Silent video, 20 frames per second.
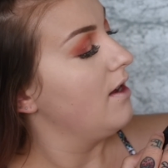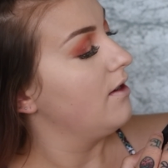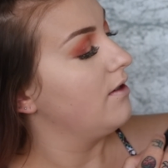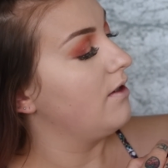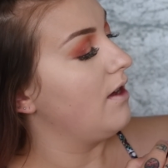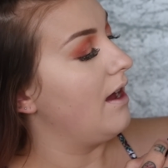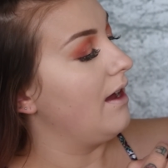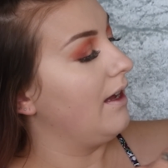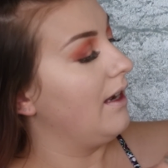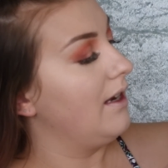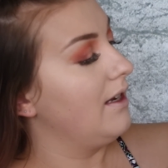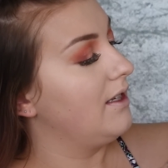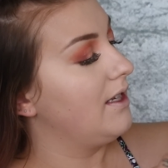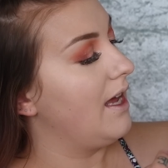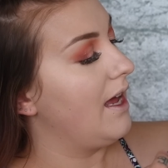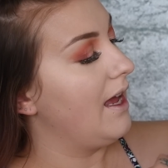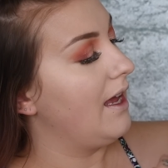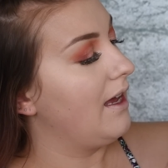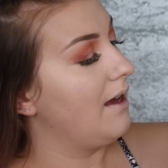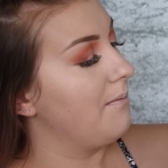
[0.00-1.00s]
So I'm going to
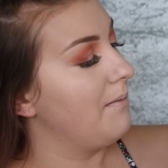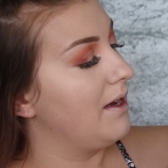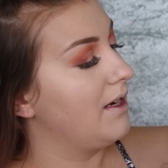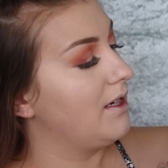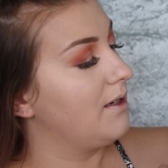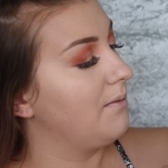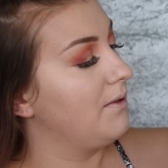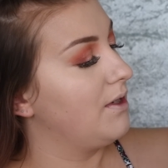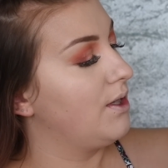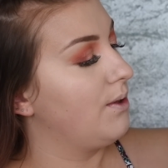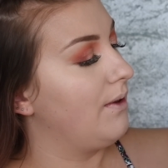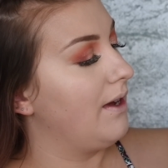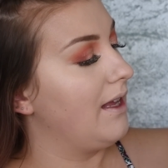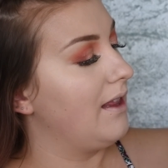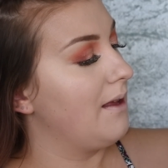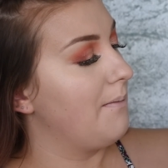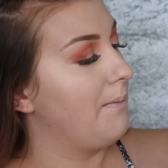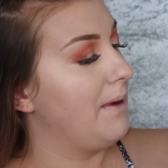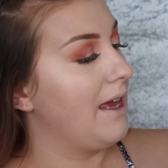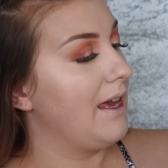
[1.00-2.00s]
take a mixture between
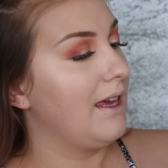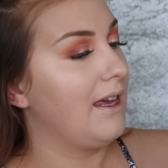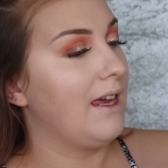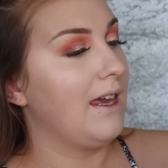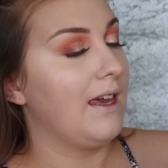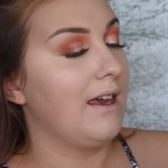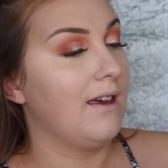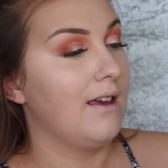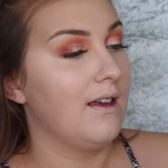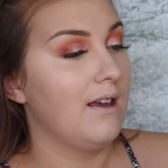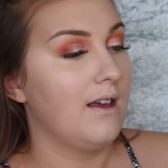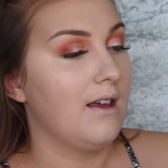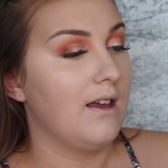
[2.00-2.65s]
the pinky